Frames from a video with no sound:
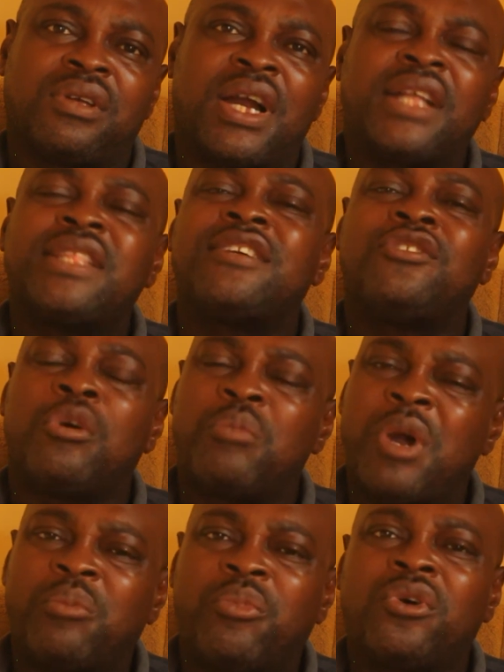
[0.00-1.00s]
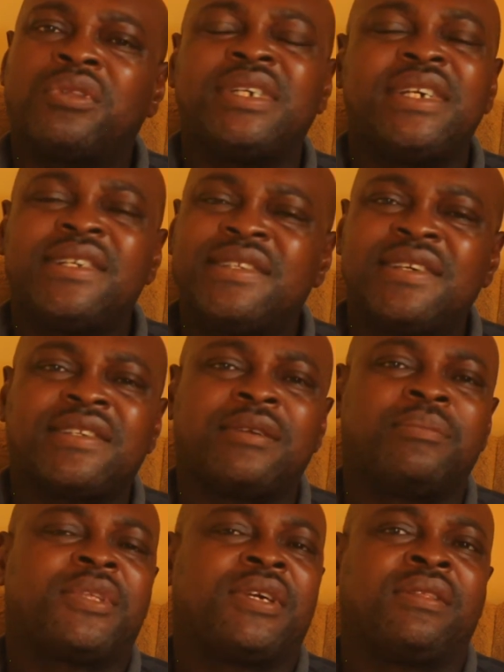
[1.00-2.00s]
And the Idoma blood is the
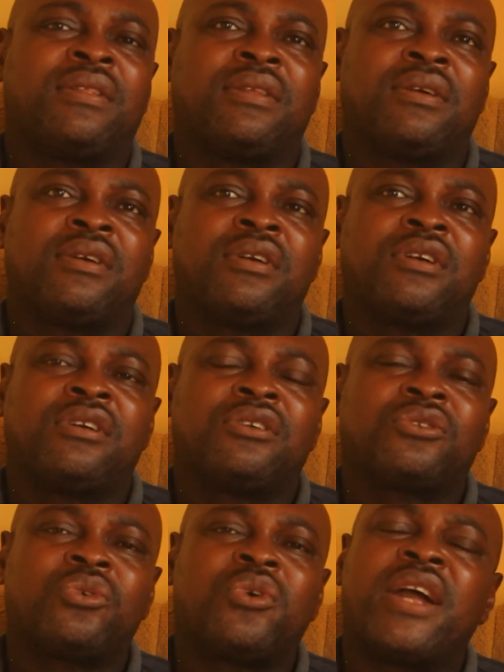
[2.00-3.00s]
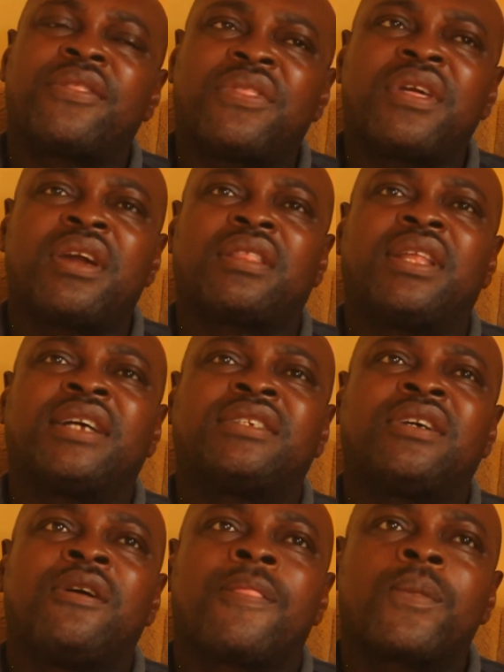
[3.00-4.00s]
same thing. So I think that
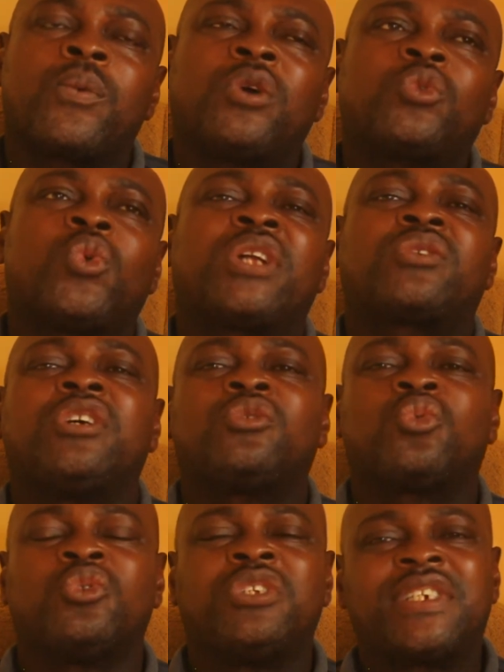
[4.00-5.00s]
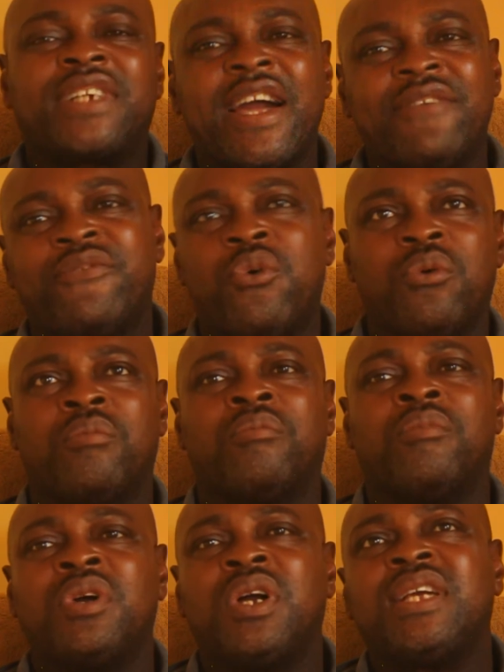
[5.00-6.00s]
what we are trying to drive home
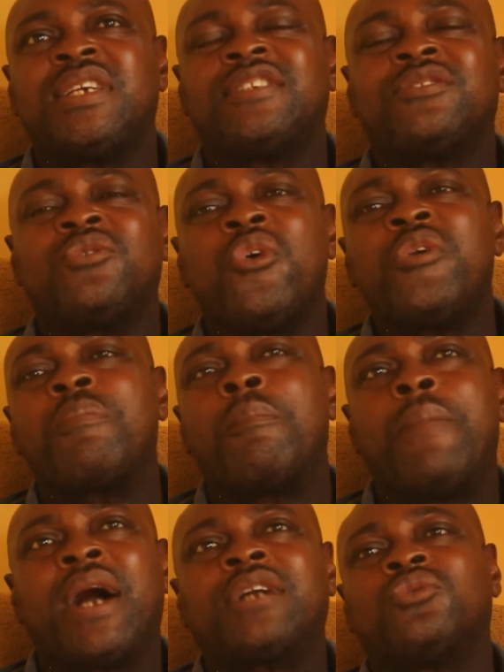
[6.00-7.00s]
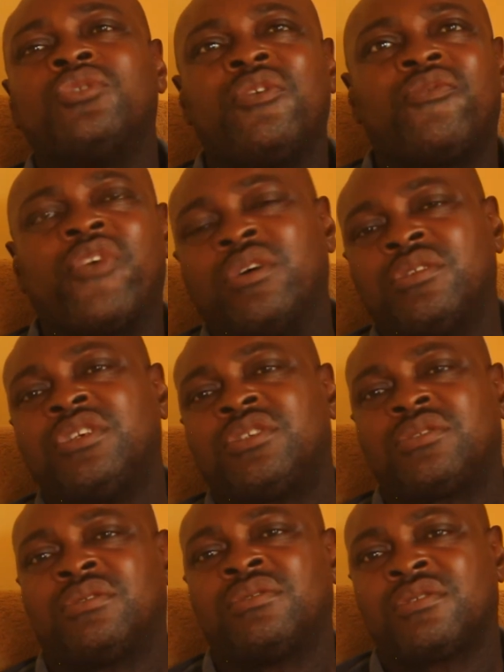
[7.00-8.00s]
is going back to the
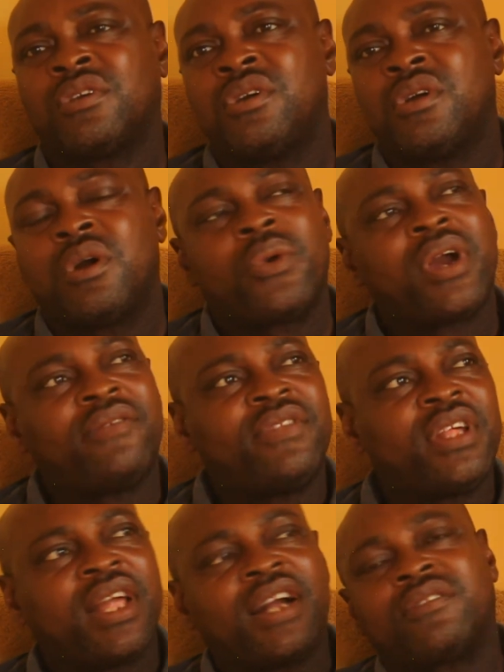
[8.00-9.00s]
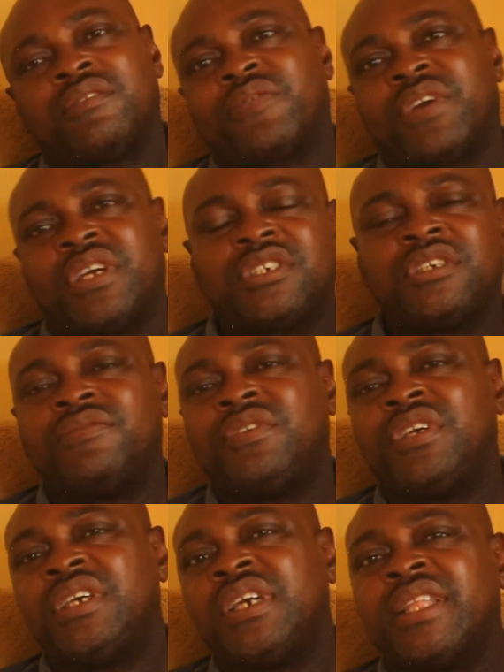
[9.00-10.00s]
foundations. We have the likes of Chief
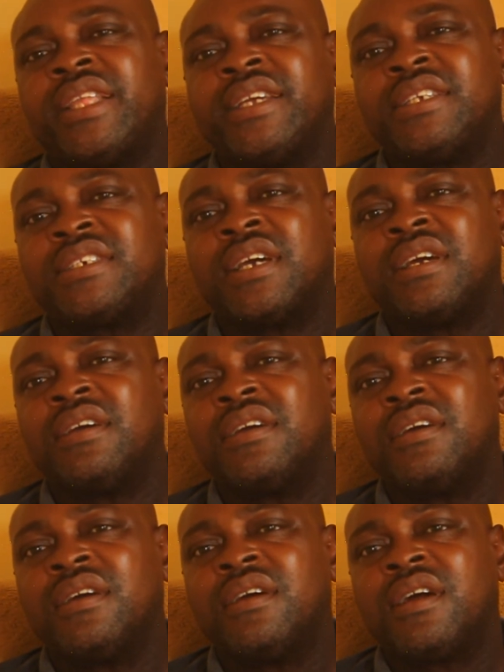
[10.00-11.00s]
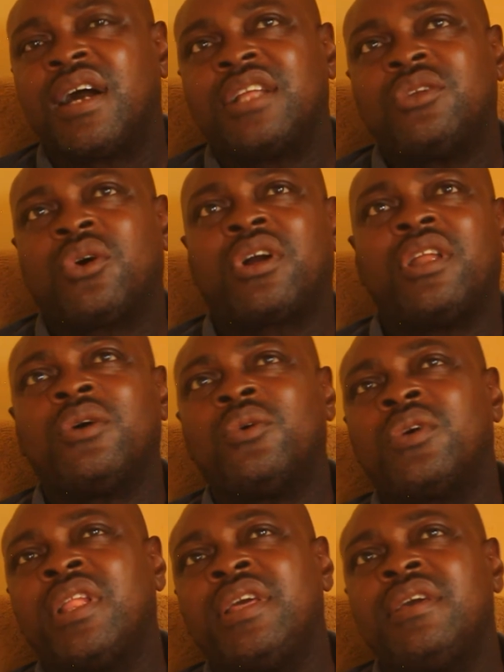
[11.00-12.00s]
D. Enenche, Adokale
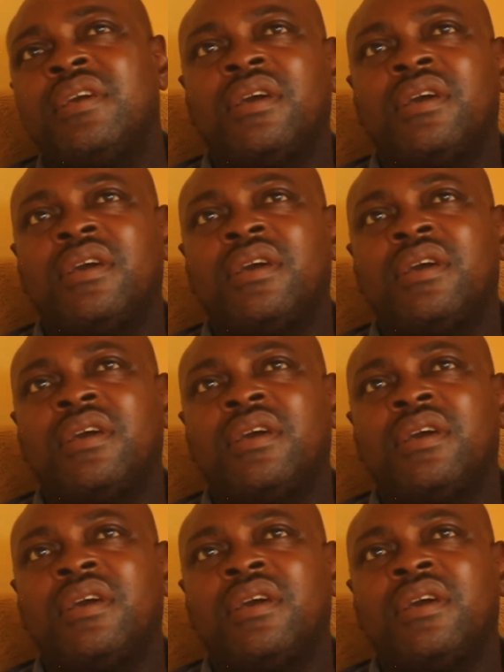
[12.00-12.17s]
Ogli,